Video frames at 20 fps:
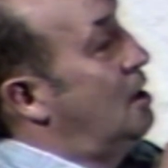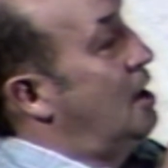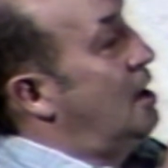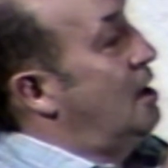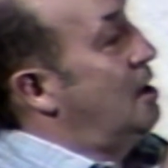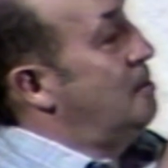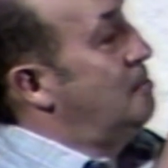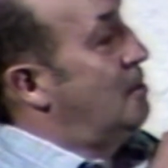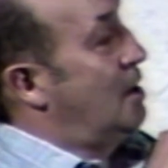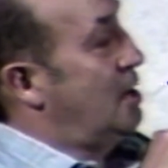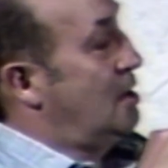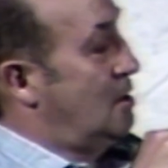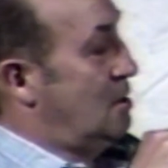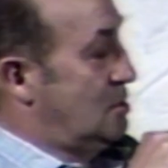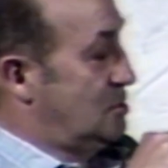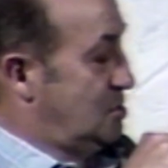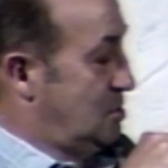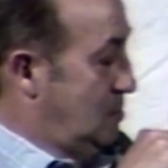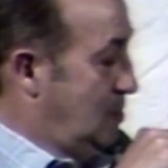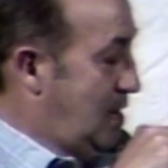I might
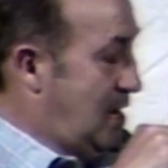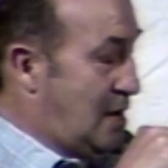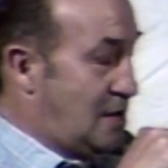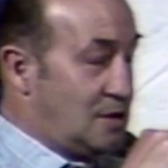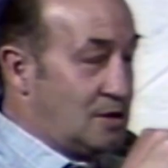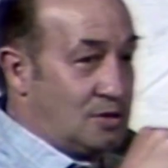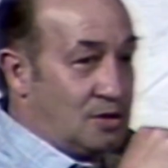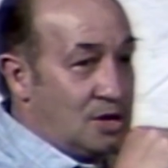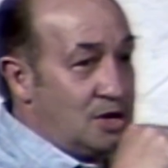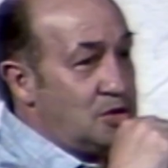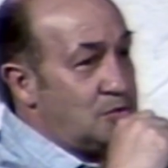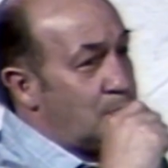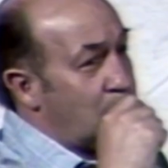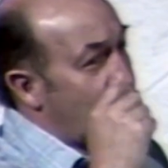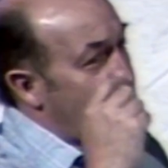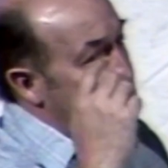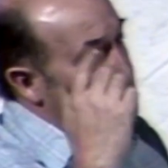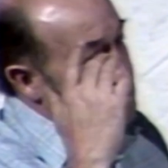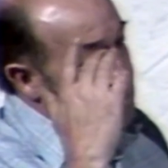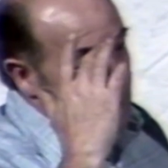also add that these
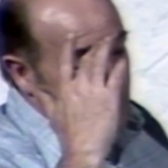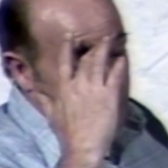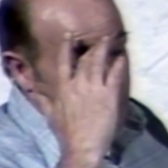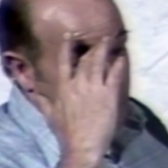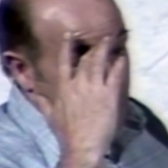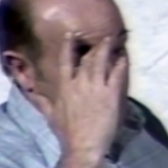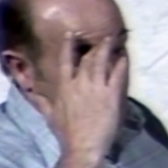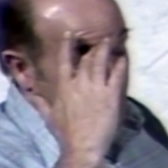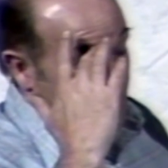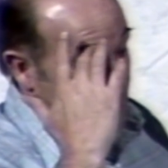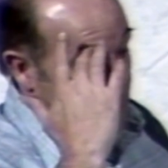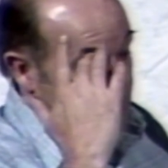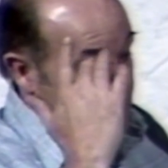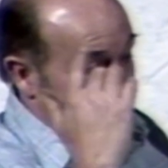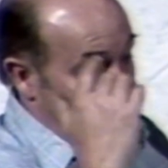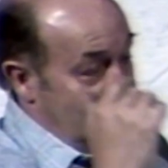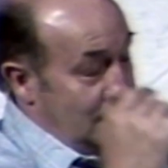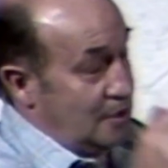birds mate for life.